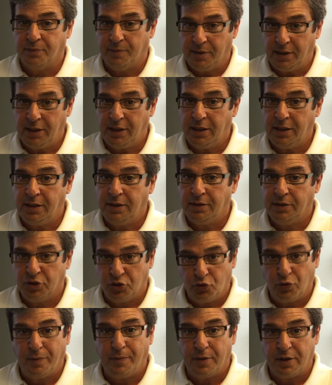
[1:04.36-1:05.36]
to be
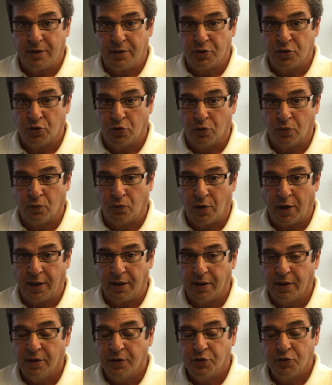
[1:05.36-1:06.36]
distributed in a certain way.
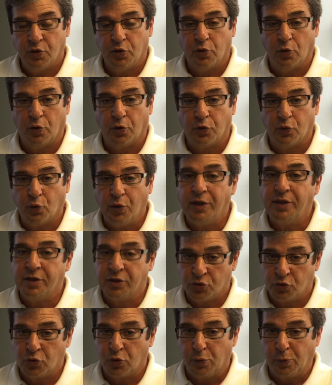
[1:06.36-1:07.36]
So there are three
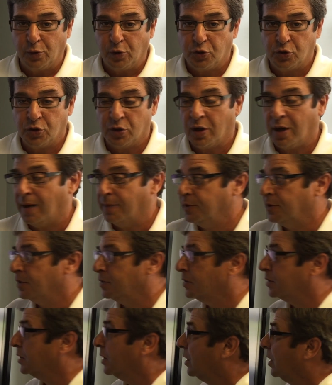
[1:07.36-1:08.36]
distribution
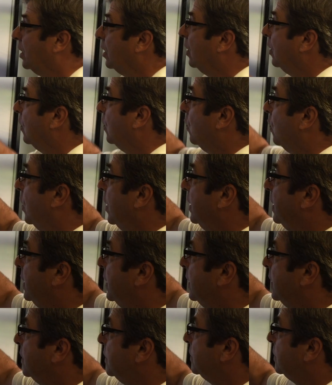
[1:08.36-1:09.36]
options. One
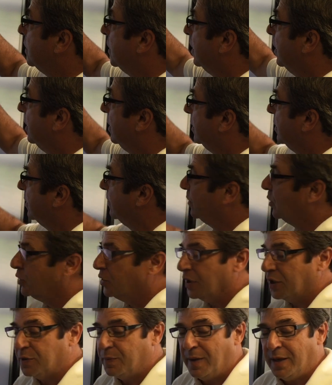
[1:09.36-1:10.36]
is the
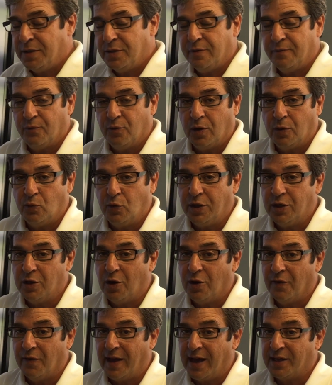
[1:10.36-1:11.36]
most expensive one. We
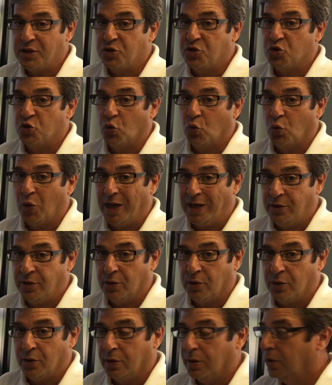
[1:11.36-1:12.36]
call that
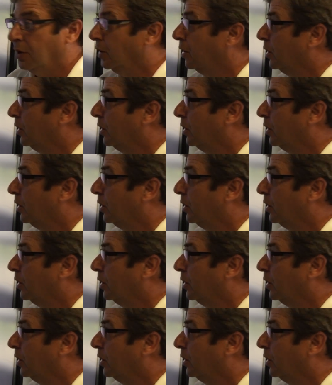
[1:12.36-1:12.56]
surrender.